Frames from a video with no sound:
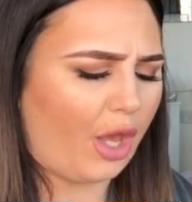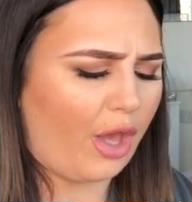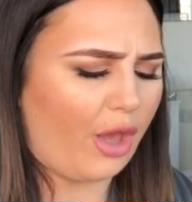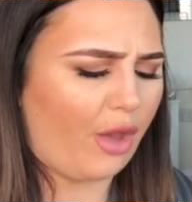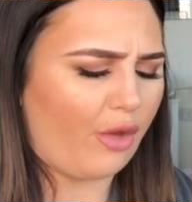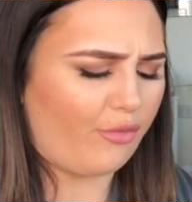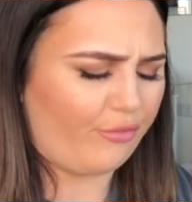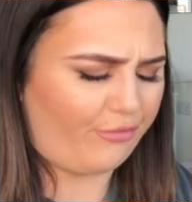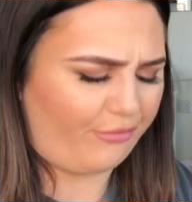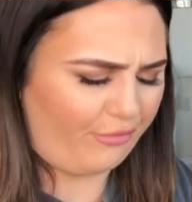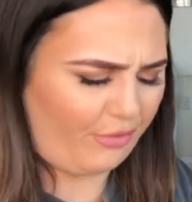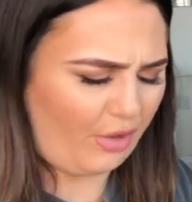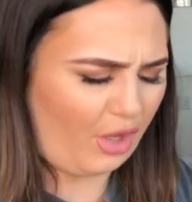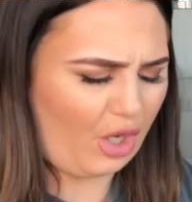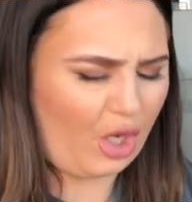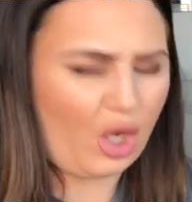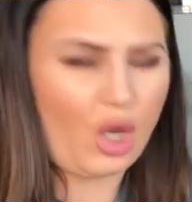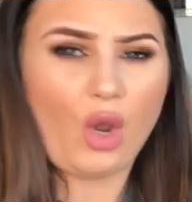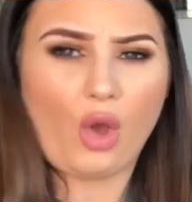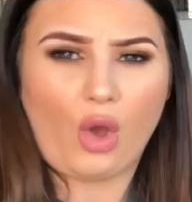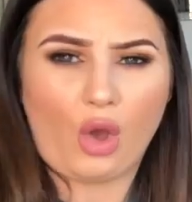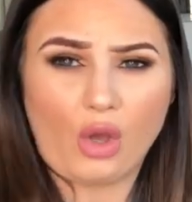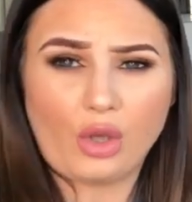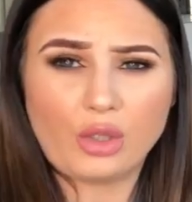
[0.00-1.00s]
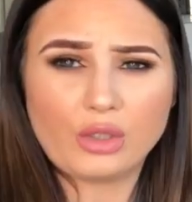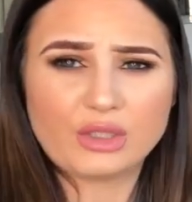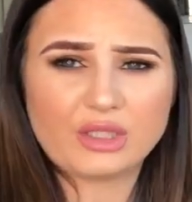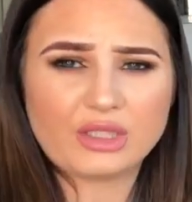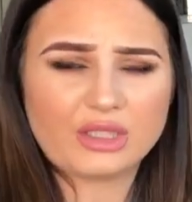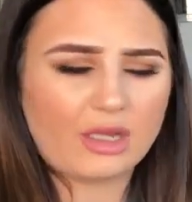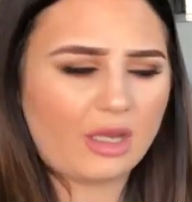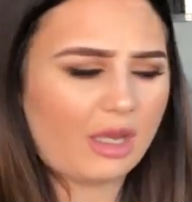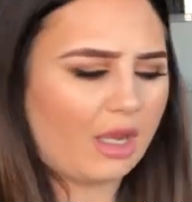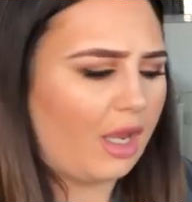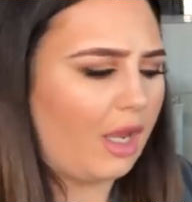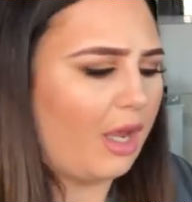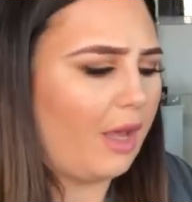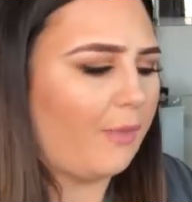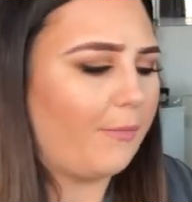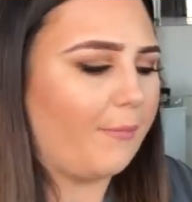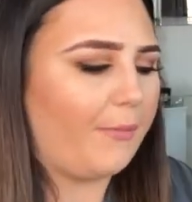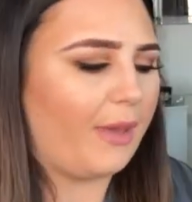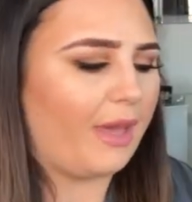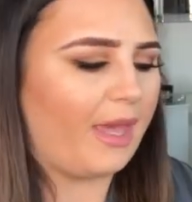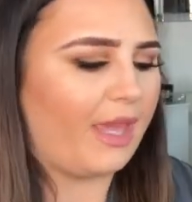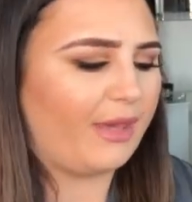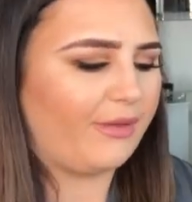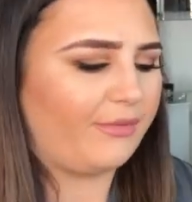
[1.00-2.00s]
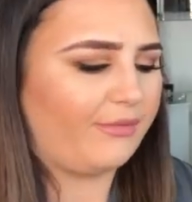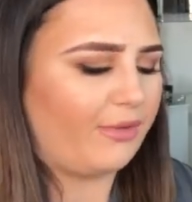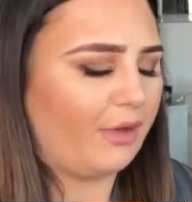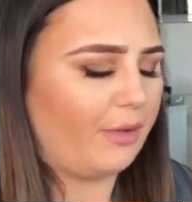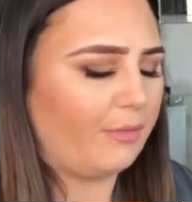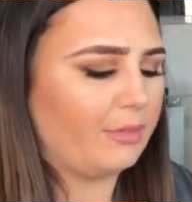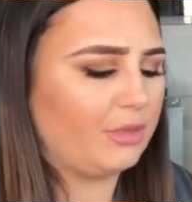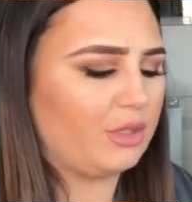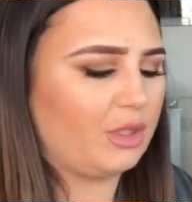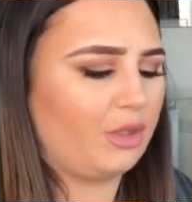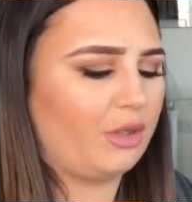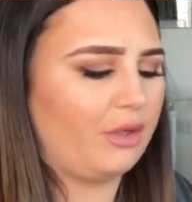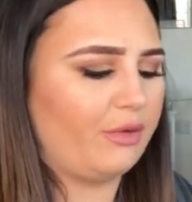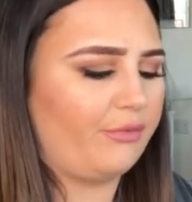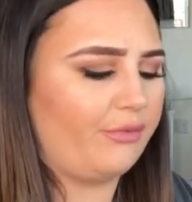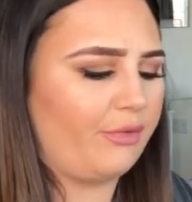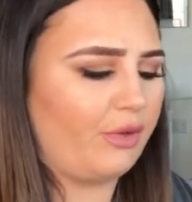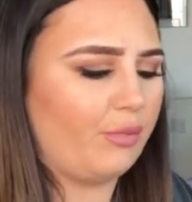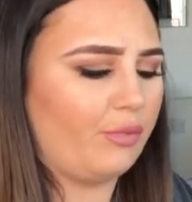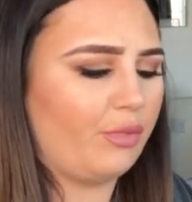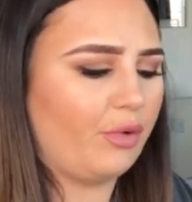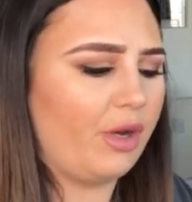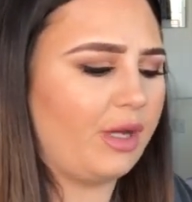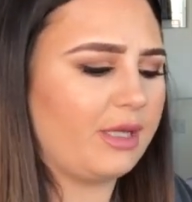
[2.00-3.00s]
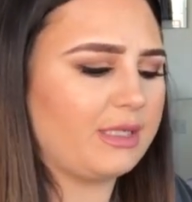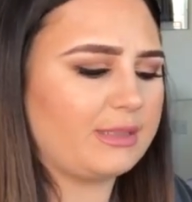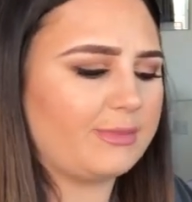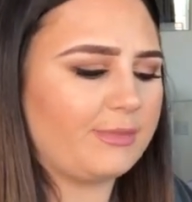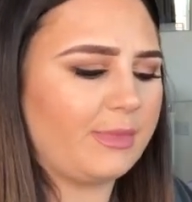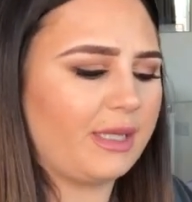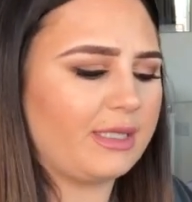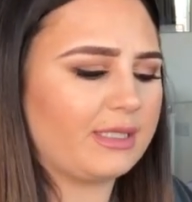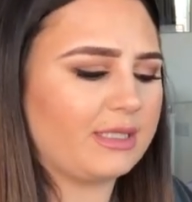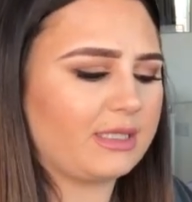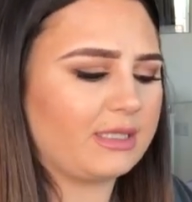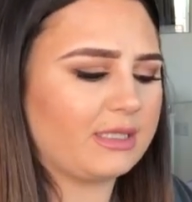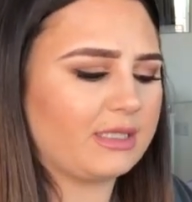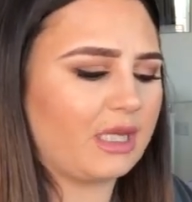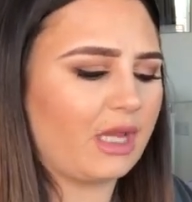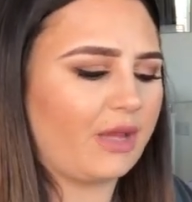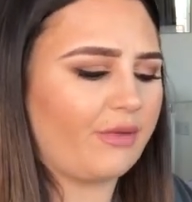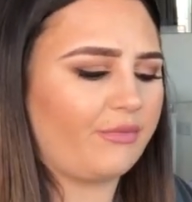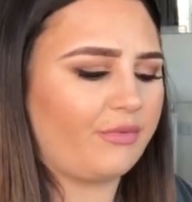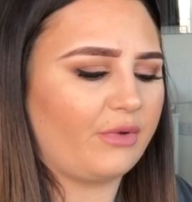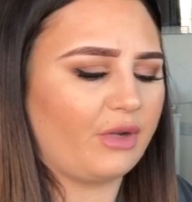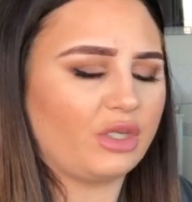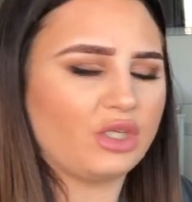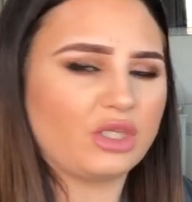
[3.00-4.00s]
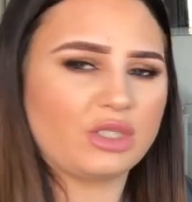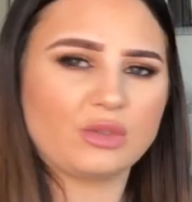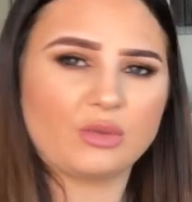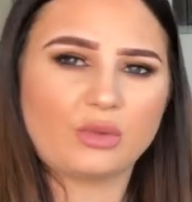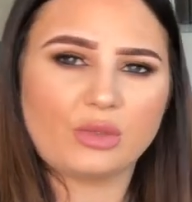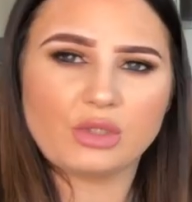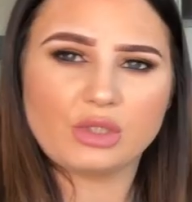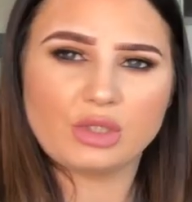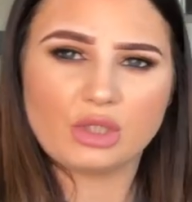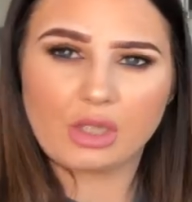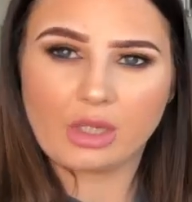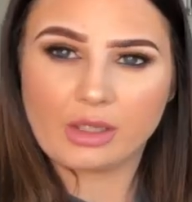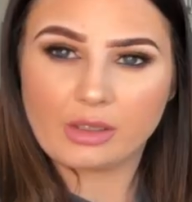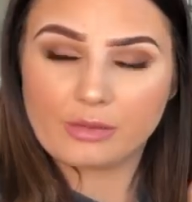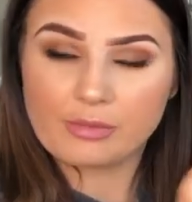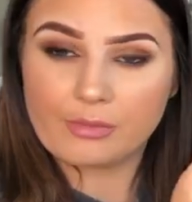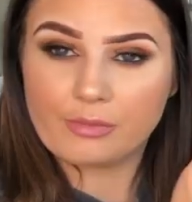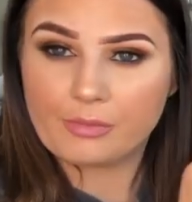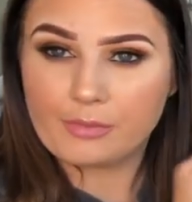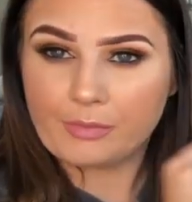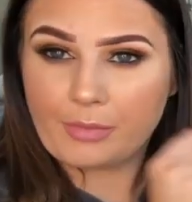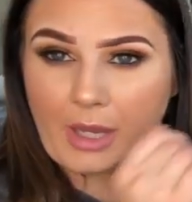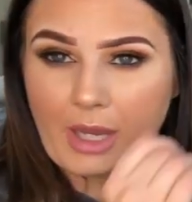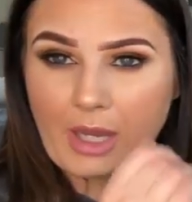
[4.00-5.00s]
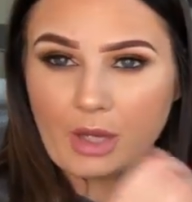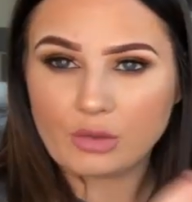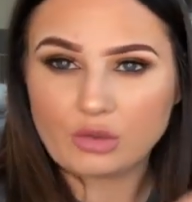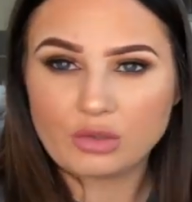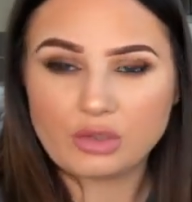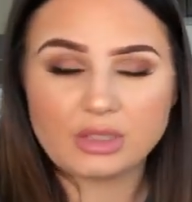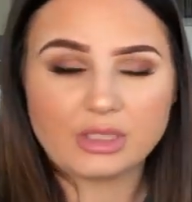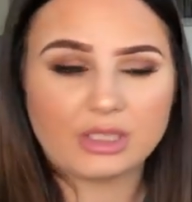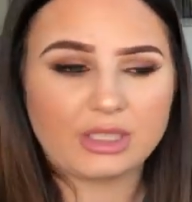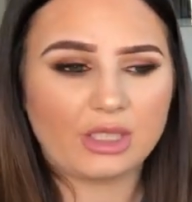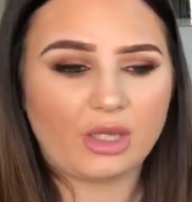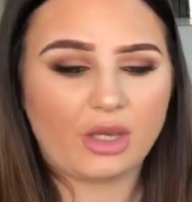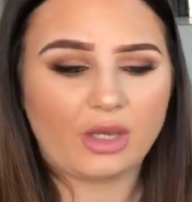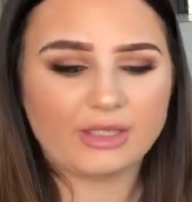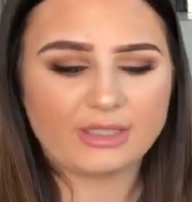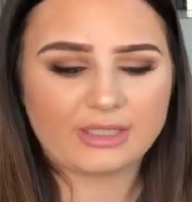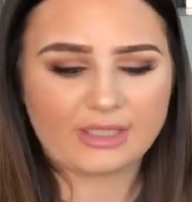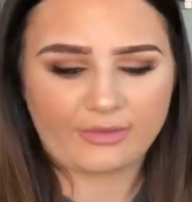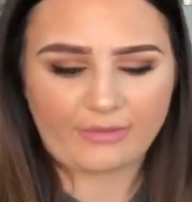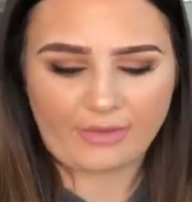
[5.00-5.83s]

a lot, but if I'm doing a few bridesmaids and stuff and I just want to do like powder under the eyes,